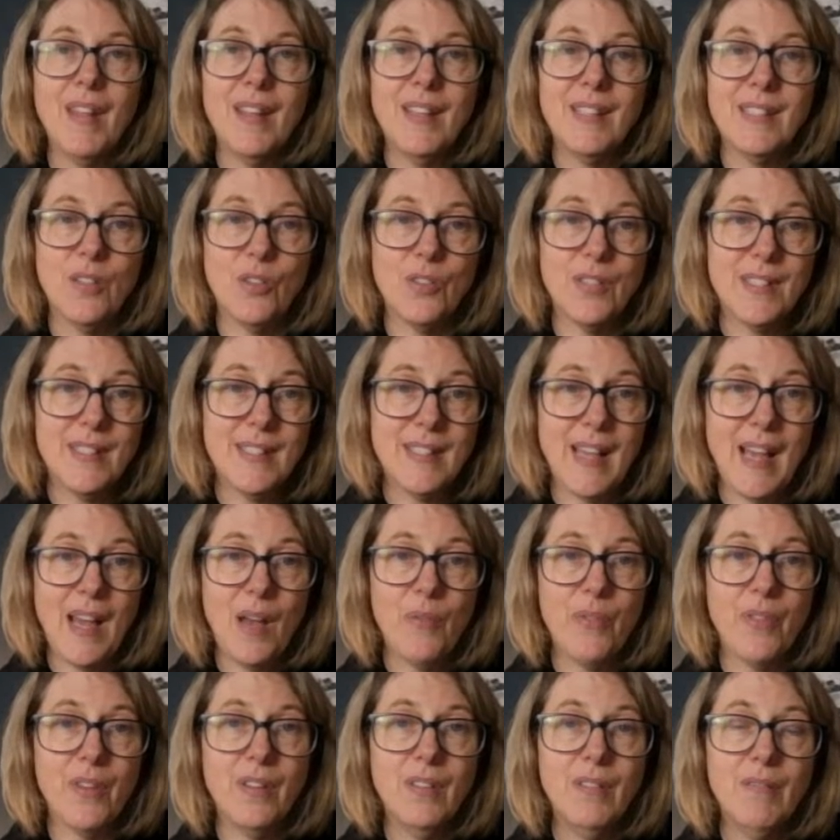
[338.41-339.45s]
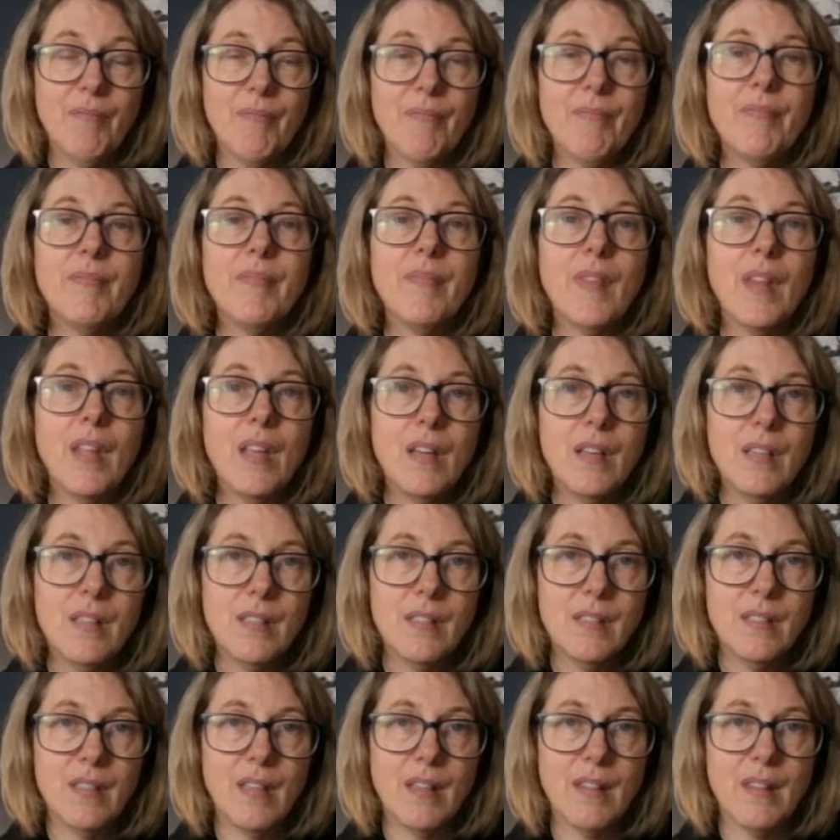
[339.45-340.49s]
It's not southern,
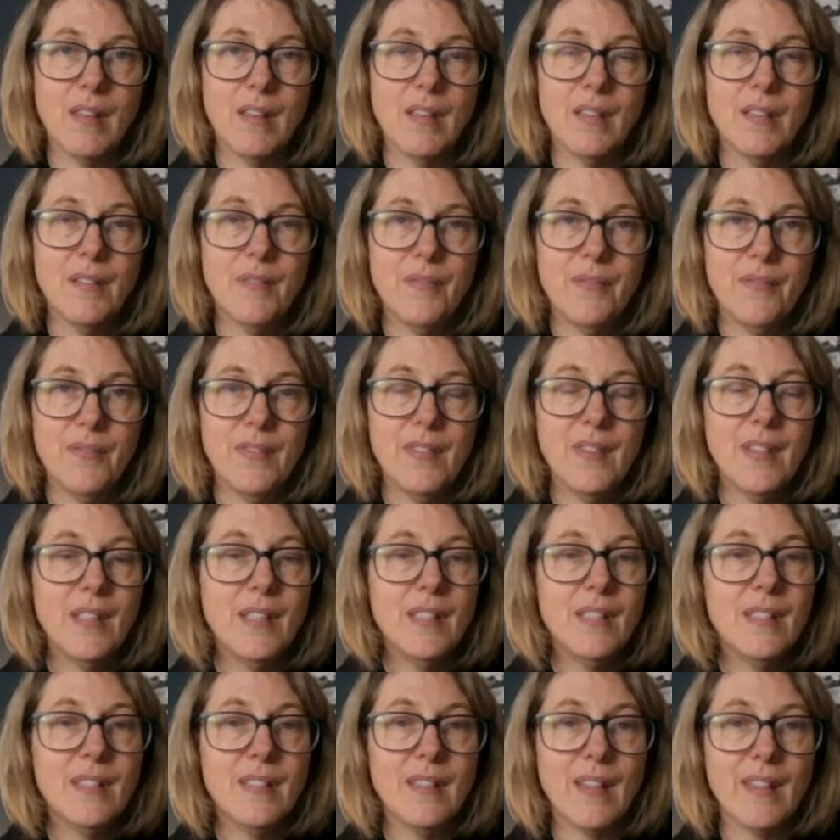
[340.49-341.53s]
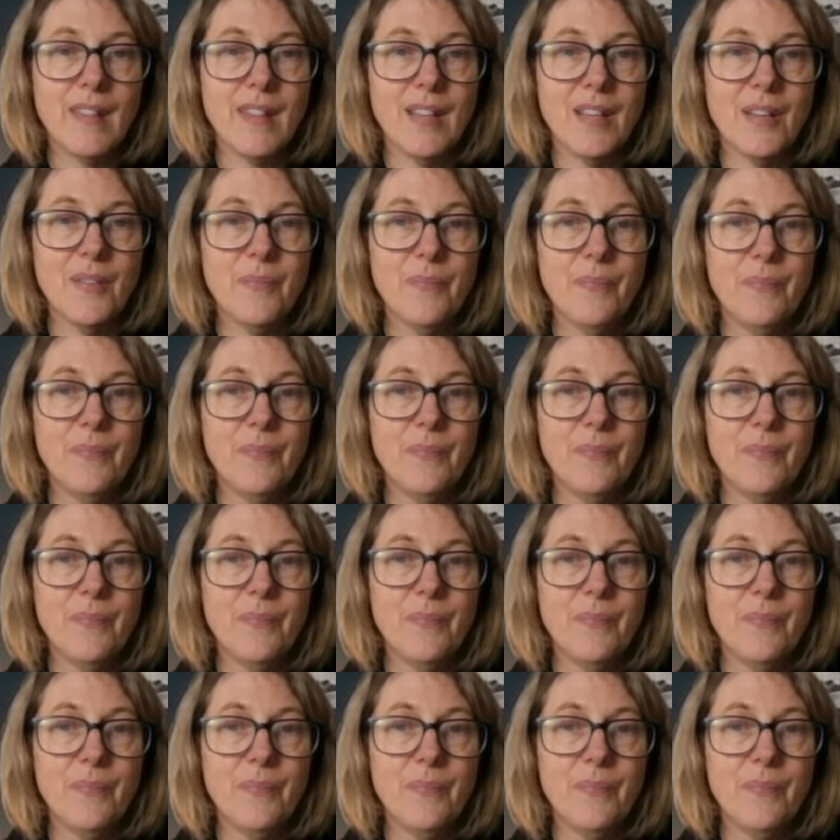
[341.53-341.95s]
southern, southern.